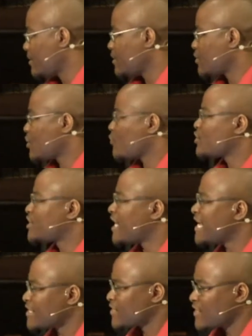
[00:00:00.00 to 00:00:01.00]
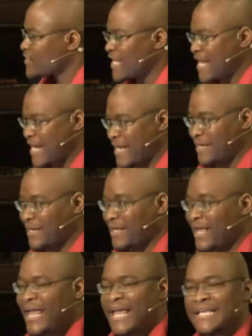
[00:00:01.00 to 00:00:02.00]
So Jesus is saying,
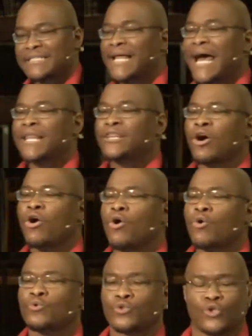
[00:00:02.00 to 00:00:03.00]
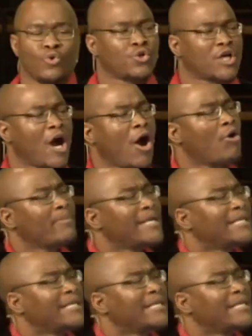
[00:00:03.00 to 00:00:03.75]
it's not those who call me